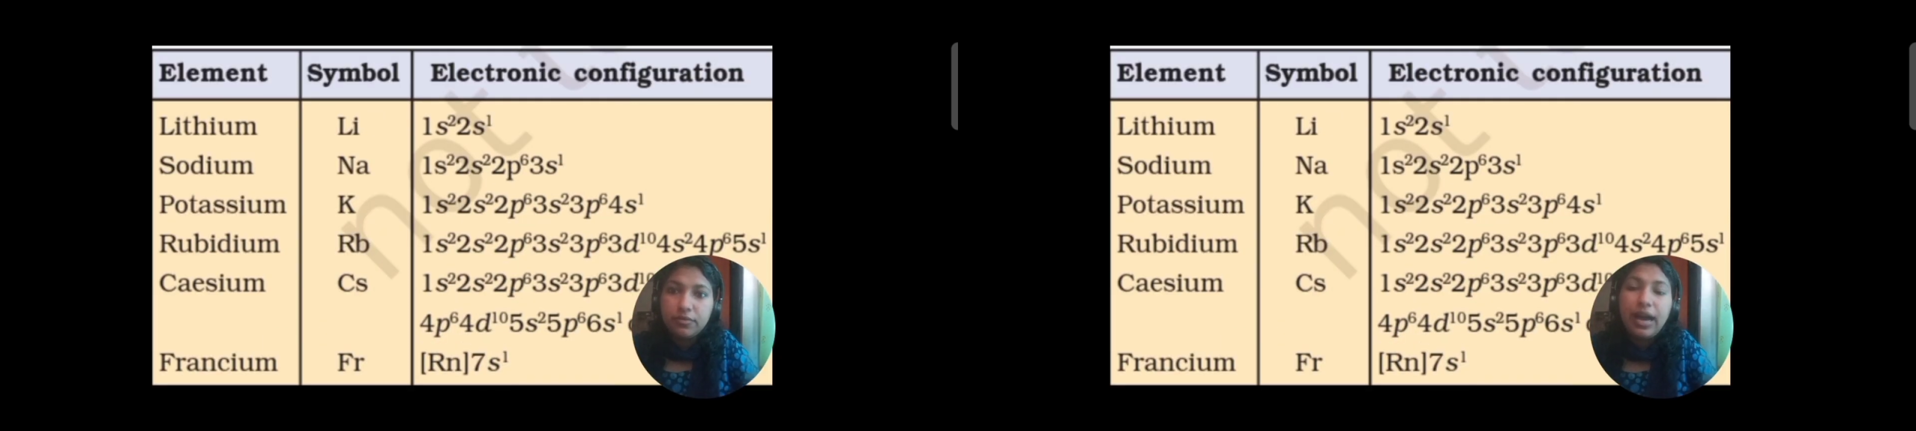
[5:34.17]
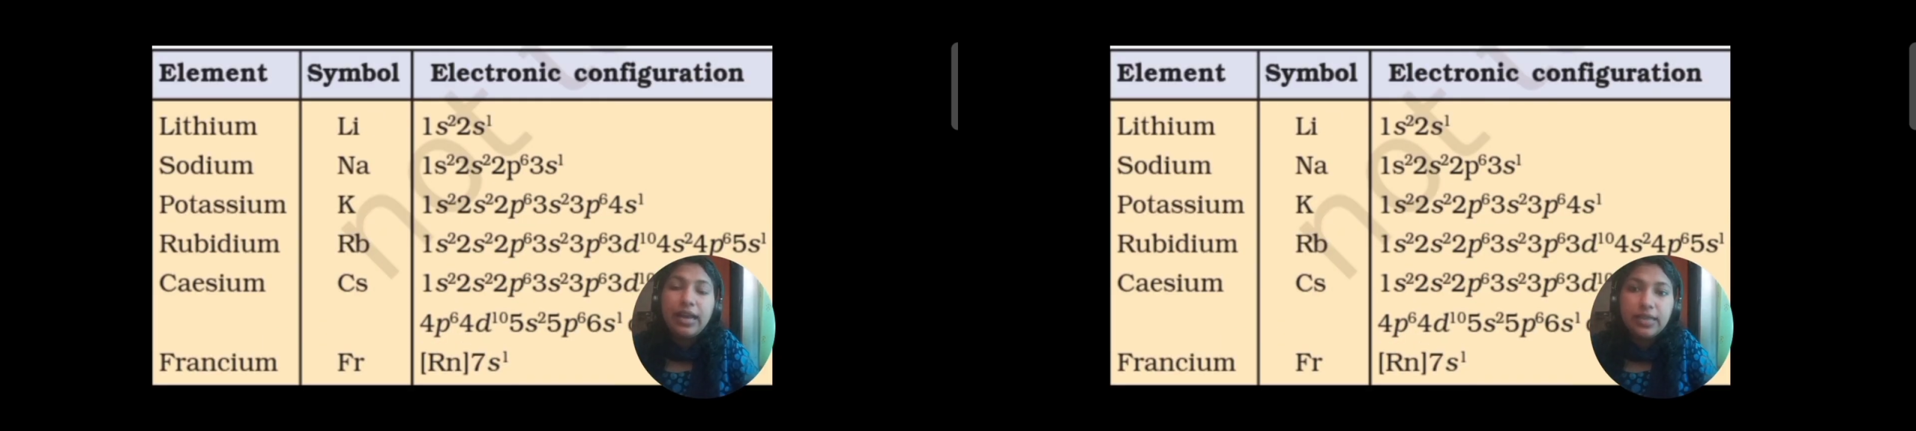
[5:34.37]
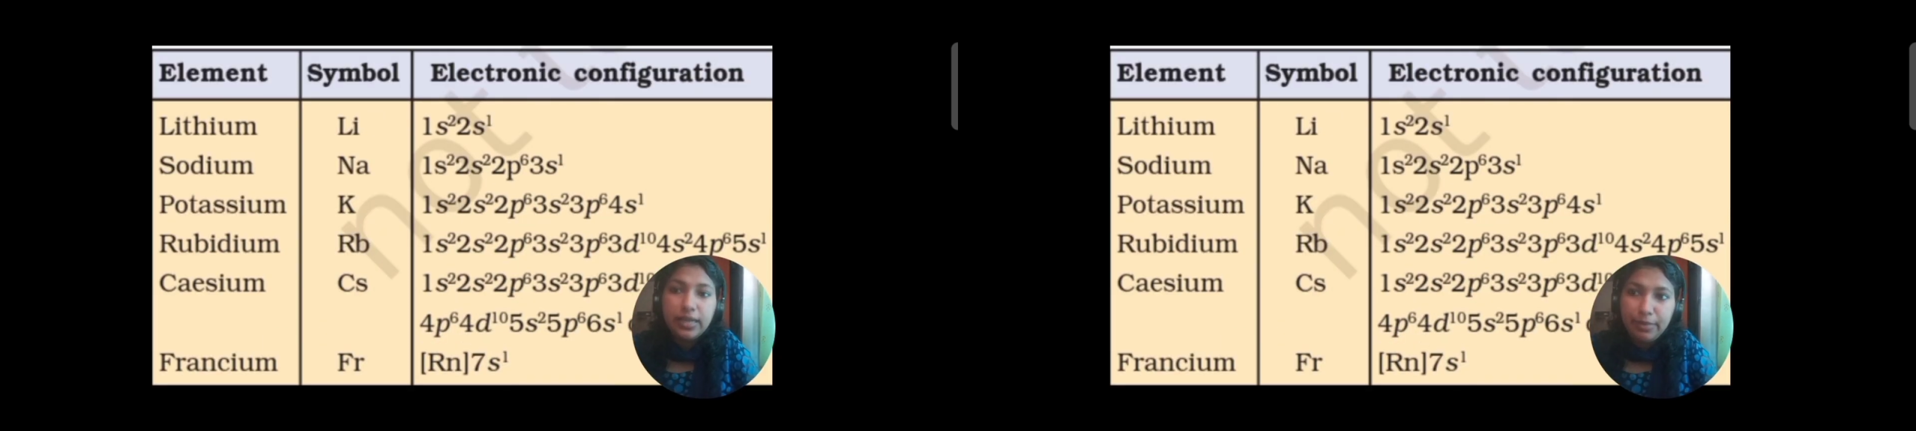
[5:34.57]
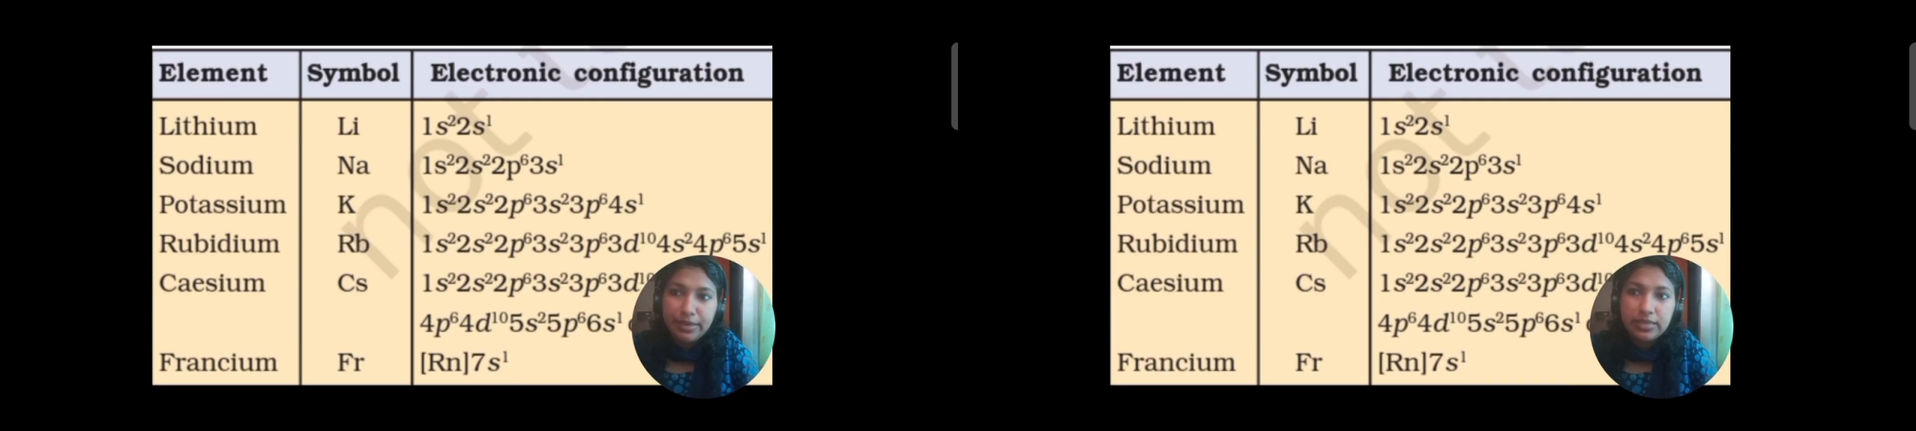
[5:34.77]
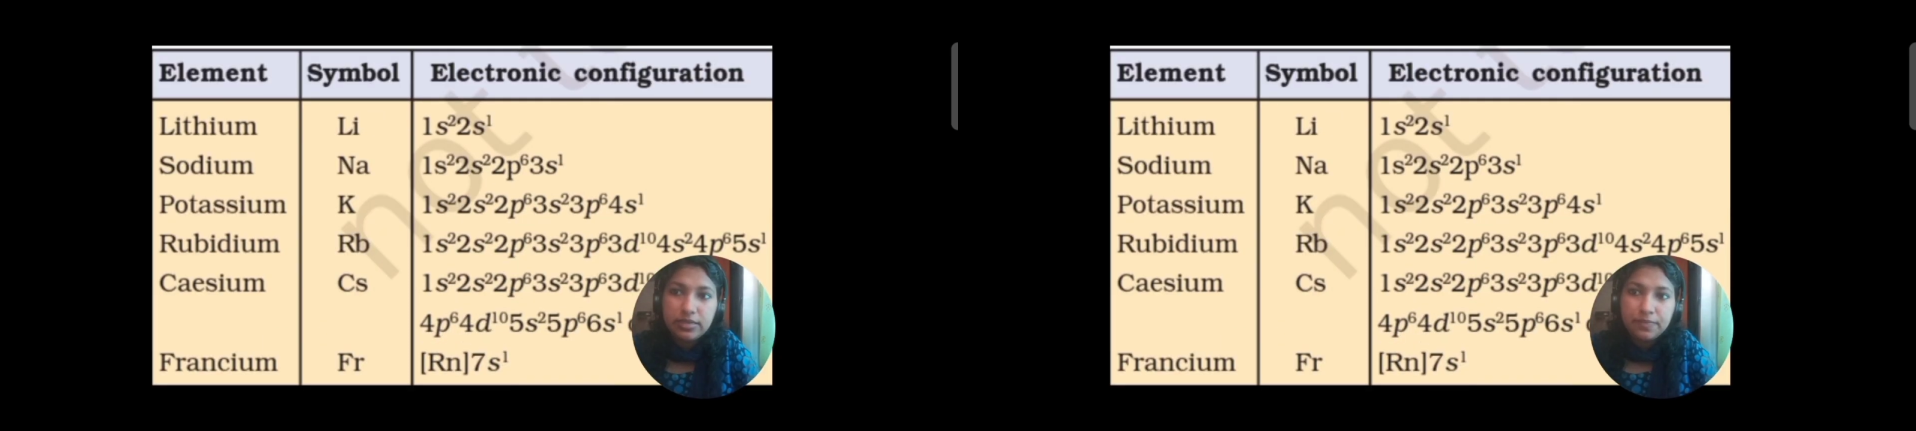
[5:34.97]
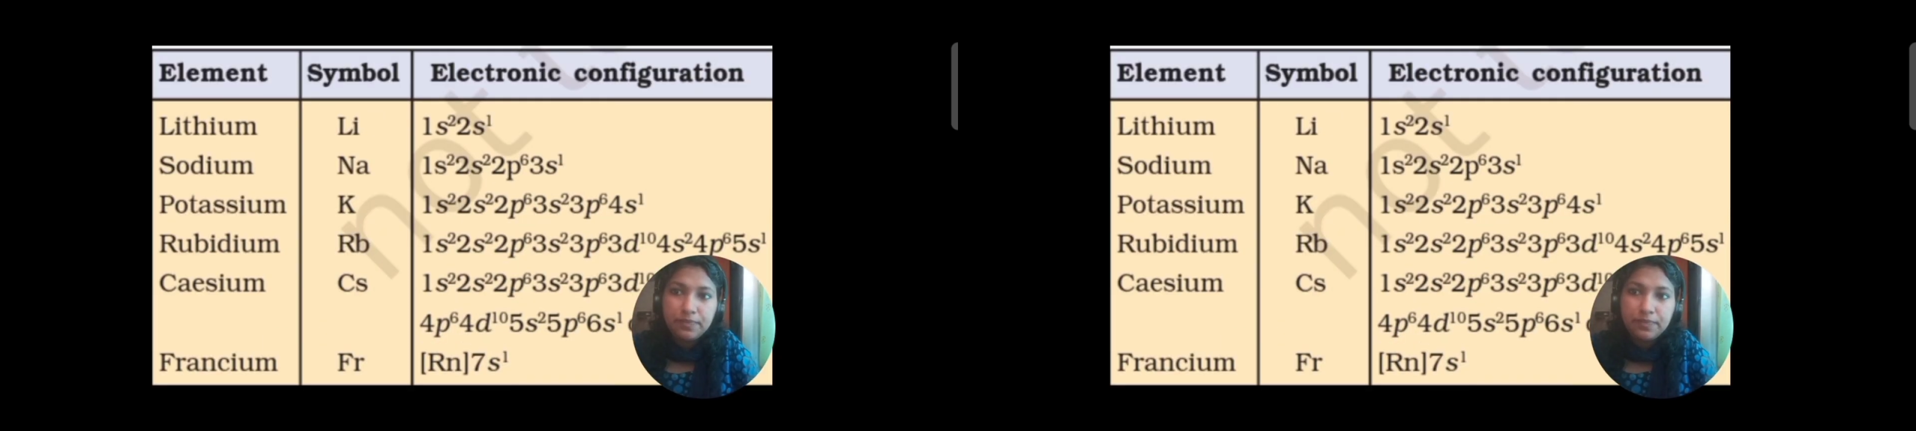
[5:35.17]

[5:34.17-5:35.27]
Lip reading: alkali metals.